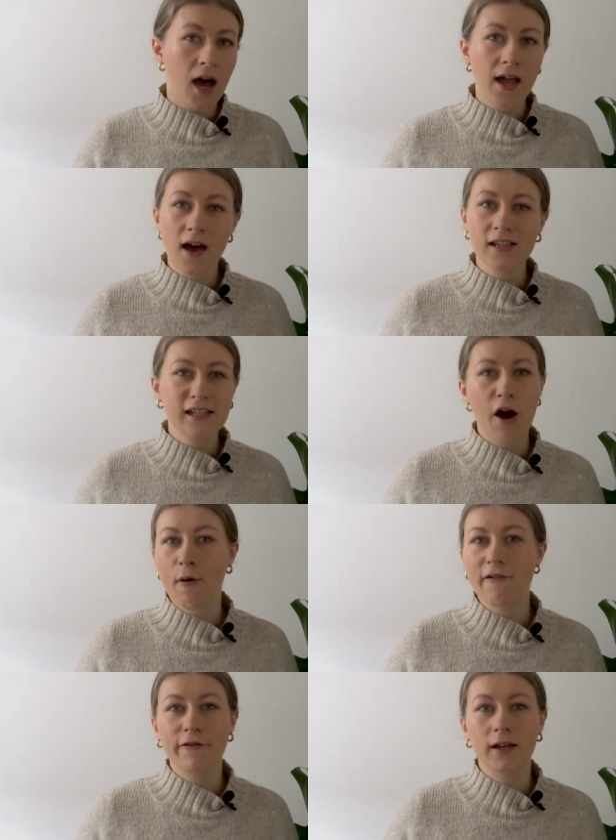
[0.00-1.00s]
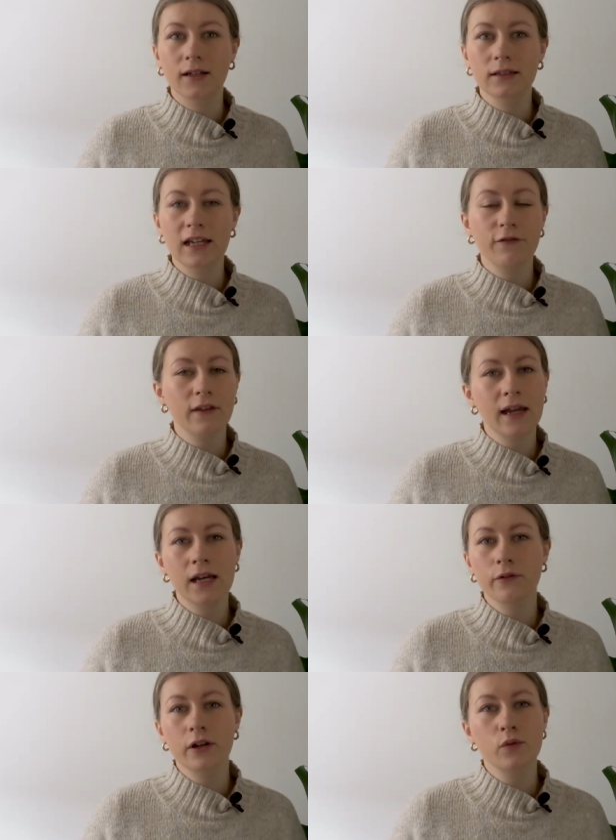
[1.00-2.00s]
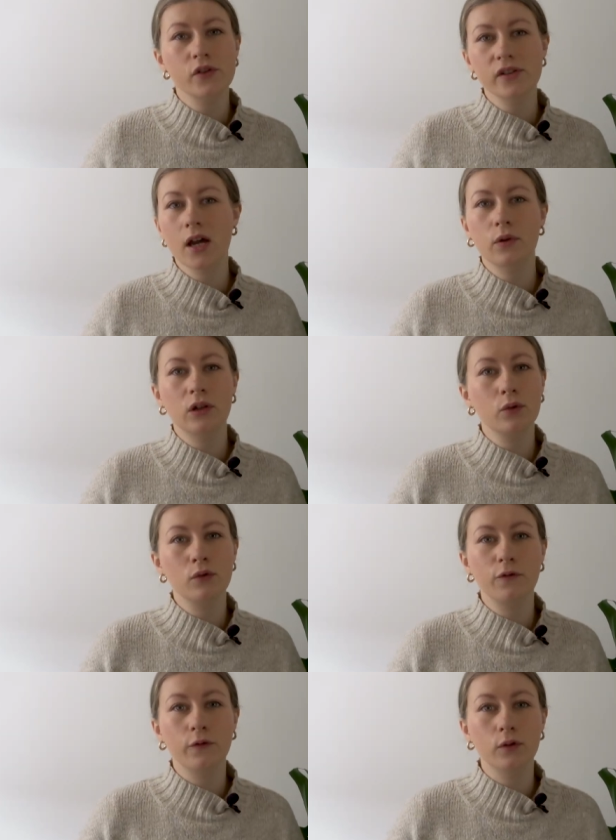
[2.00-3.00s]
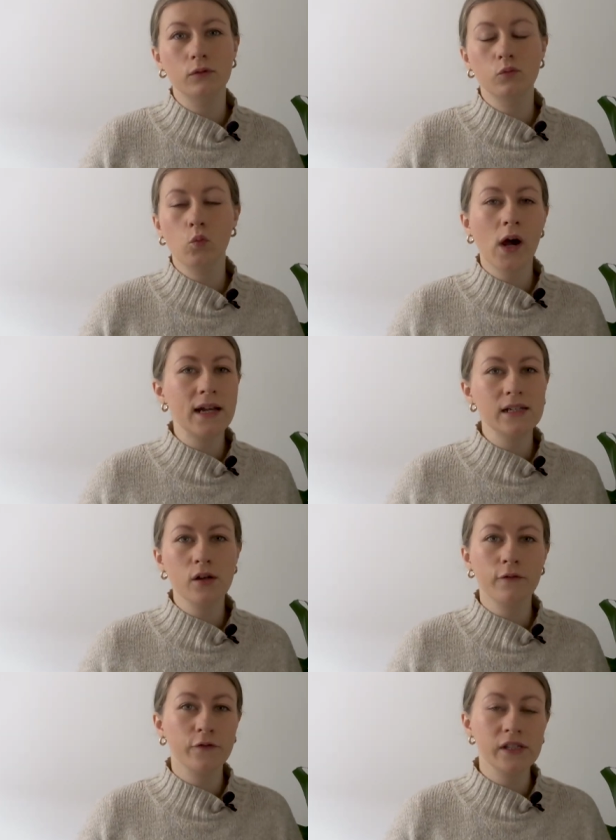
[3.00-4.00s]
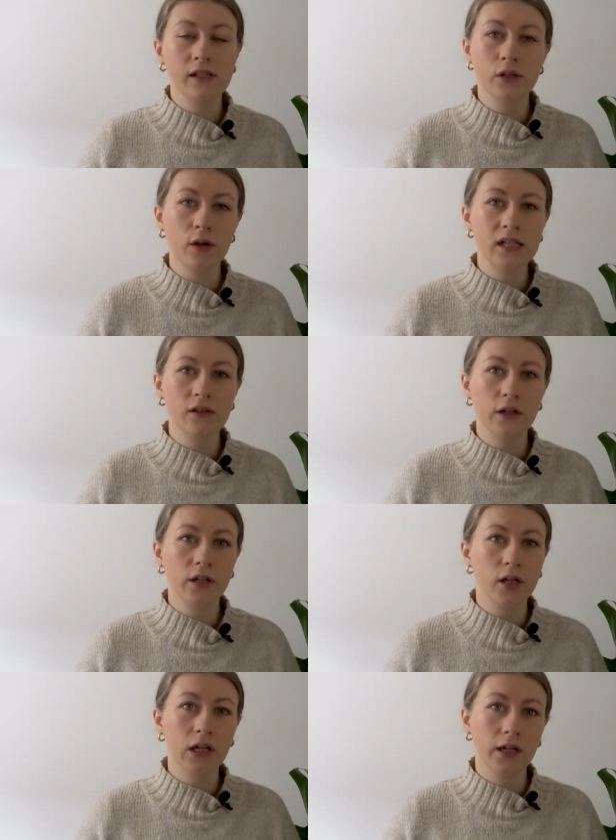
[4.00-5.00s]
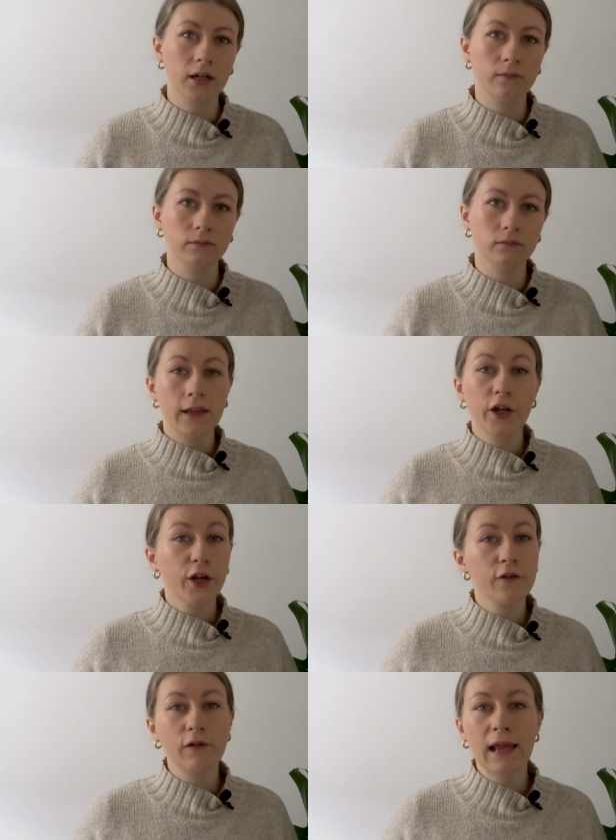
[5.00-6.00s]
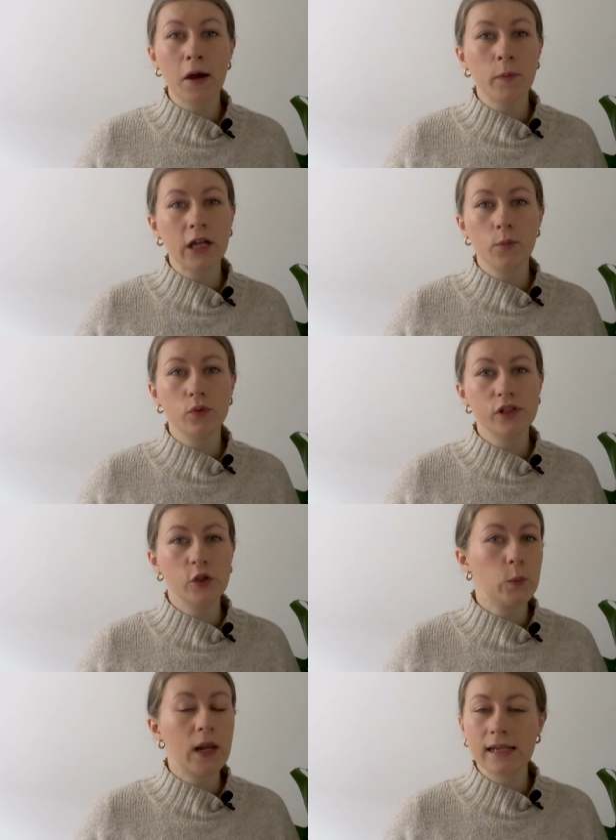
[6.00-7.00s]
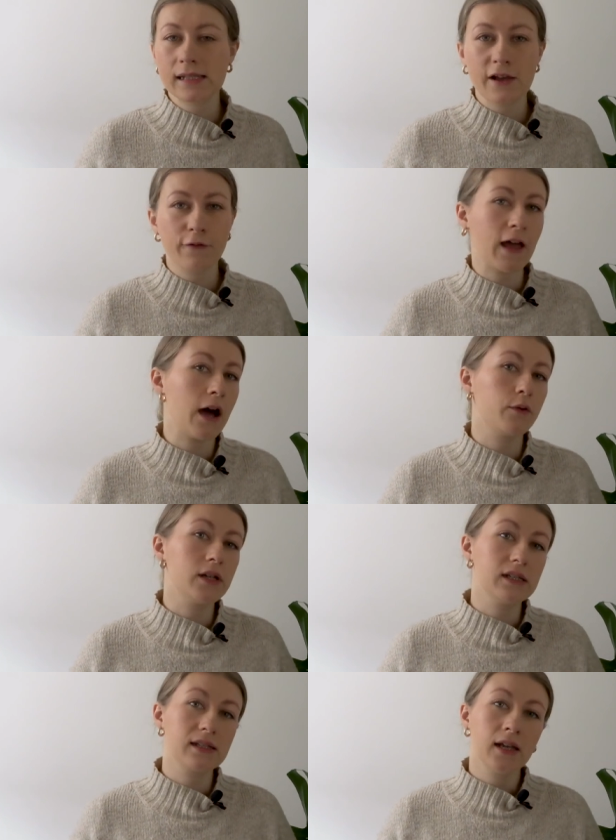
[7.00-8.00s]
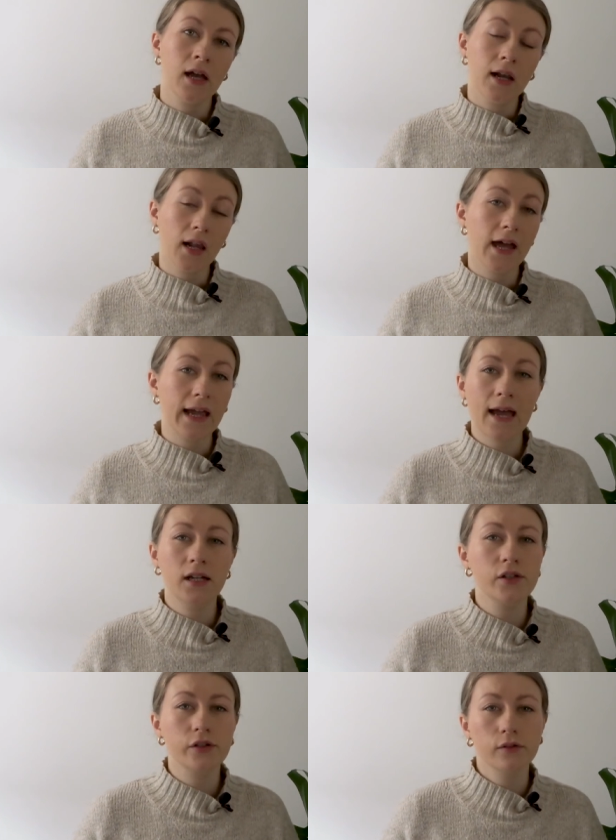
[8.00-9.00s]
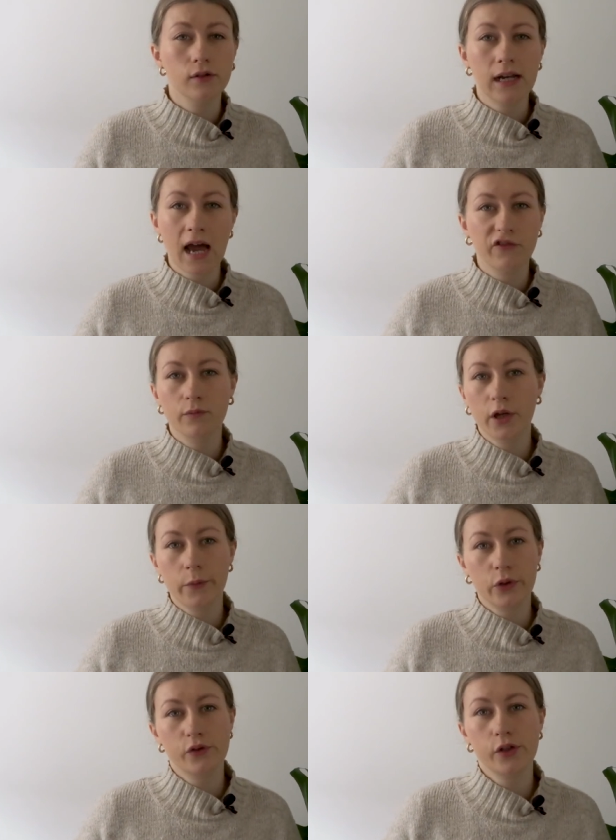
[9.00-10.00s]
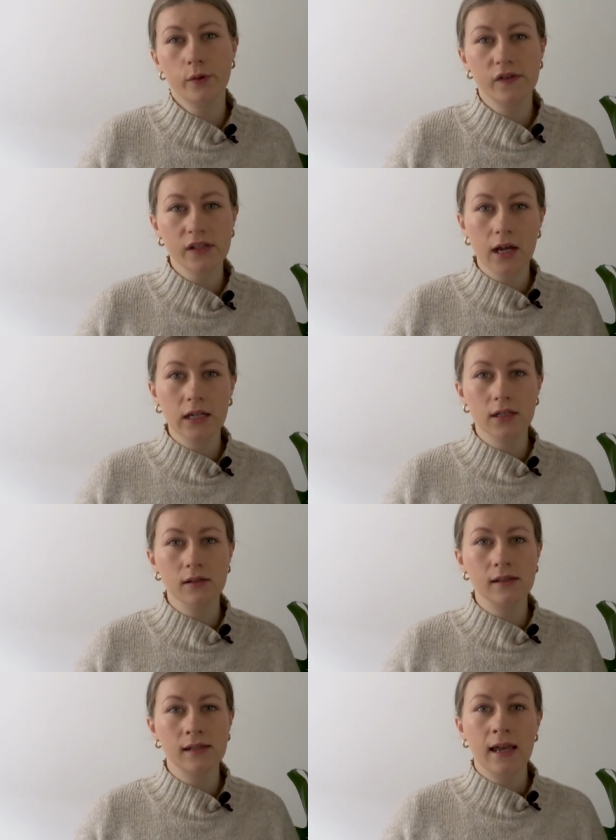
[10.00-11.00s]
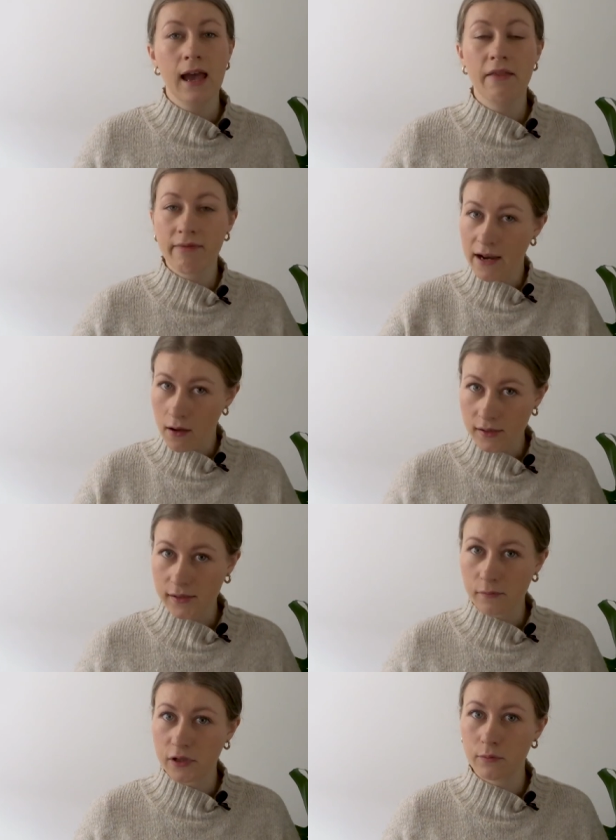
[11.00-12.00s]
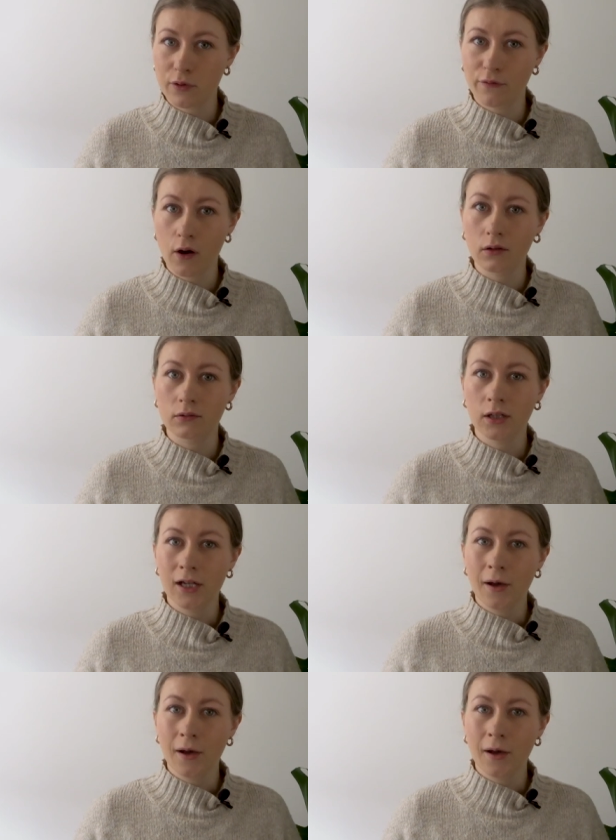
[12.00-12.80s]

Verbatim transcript: I ask, however, if the gathering was so unlawful, why did officers not intervene earlier? They could have allowed people to place their flowers, light a candle, and have a moment or two of silence, and then asked them to move on.